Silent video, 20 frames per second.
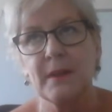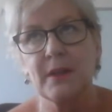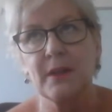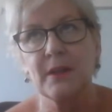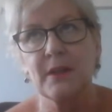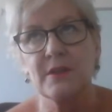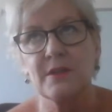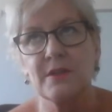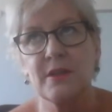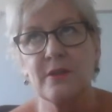
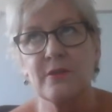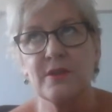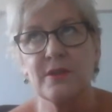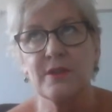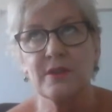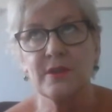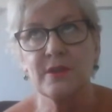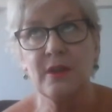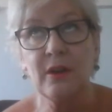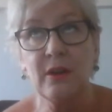So
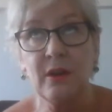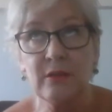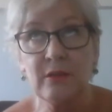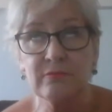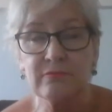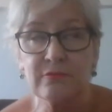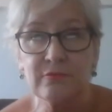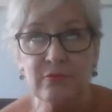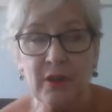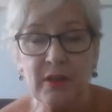start
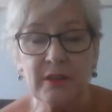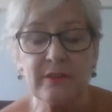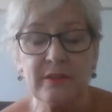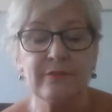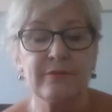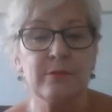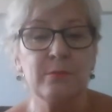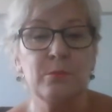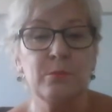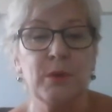right
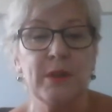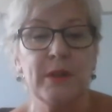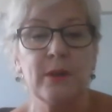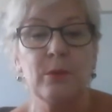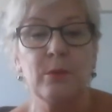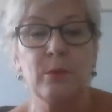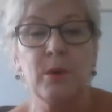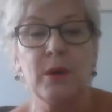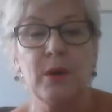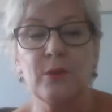from week
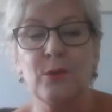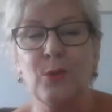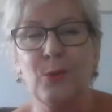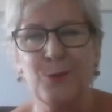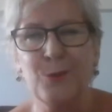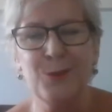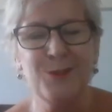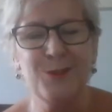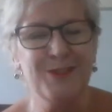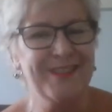1.
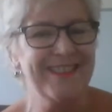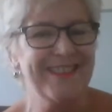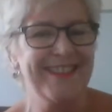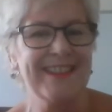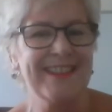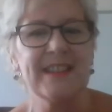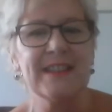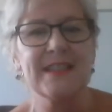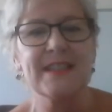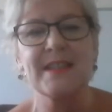All of
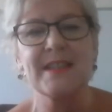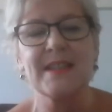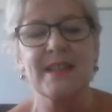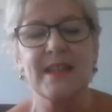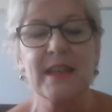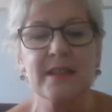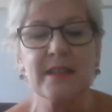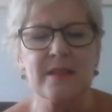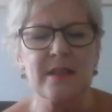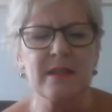these
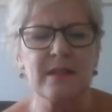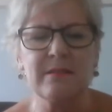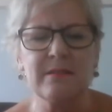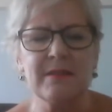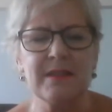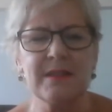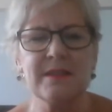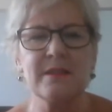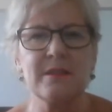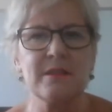things that you
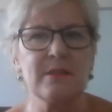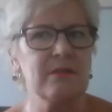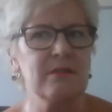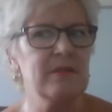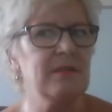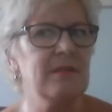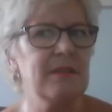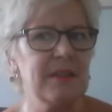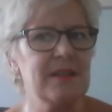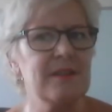need
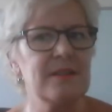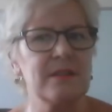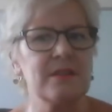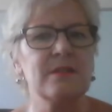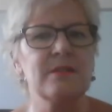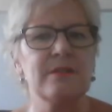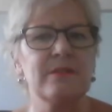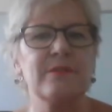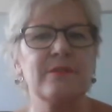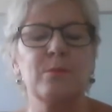to do
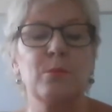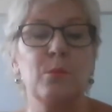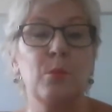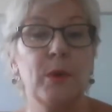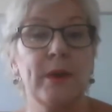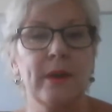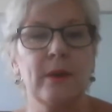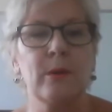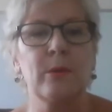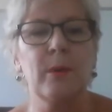from
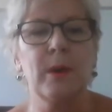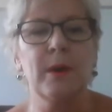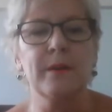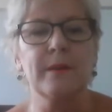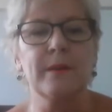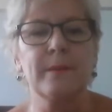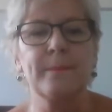week 1.